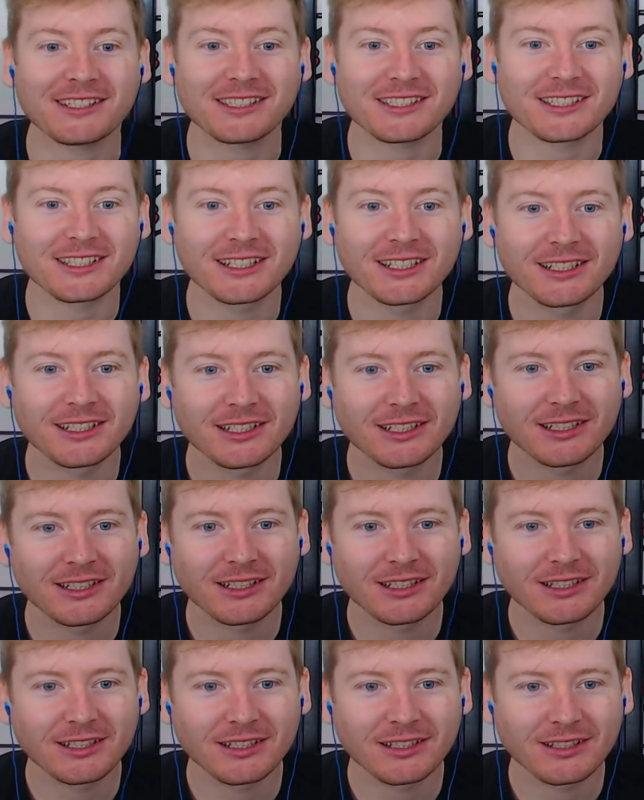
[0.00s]
Give me them fucking
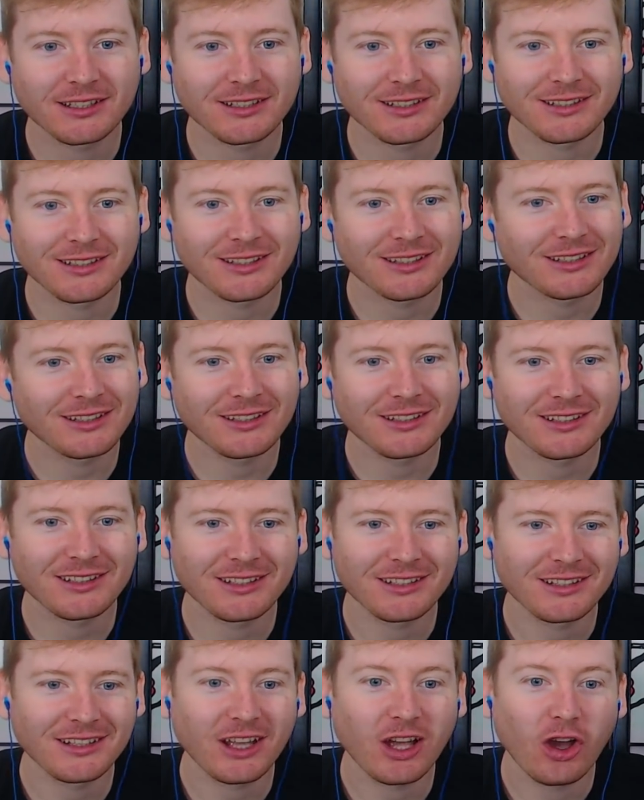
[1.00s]
socks! Give me them
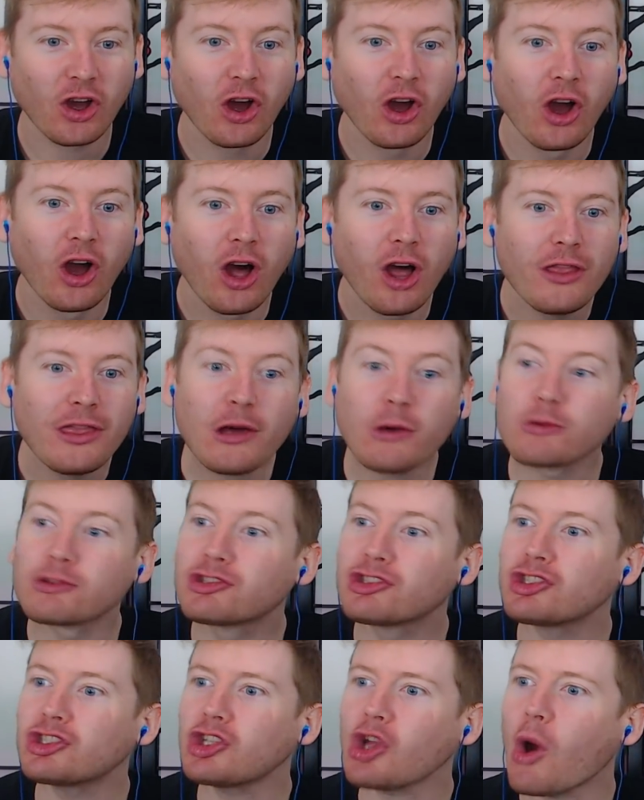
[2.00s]
socks! That
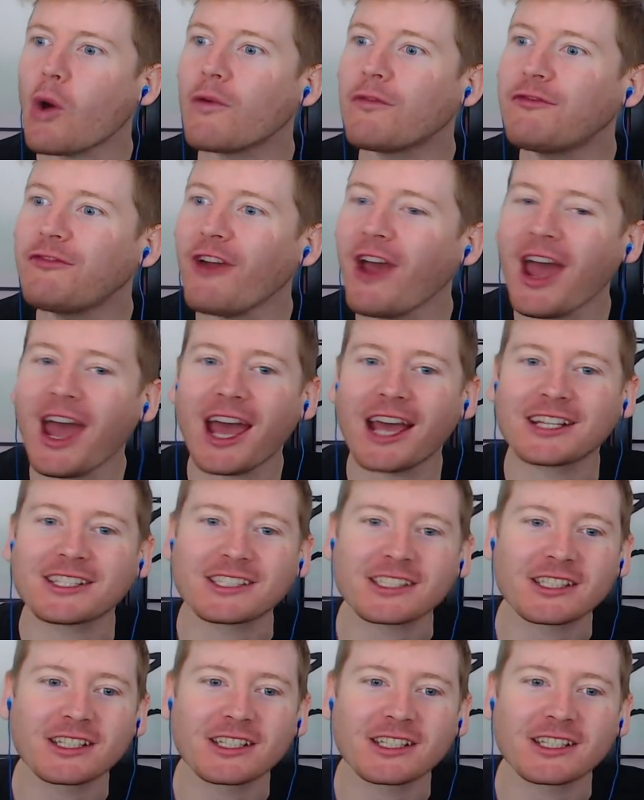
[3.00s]
was so fast.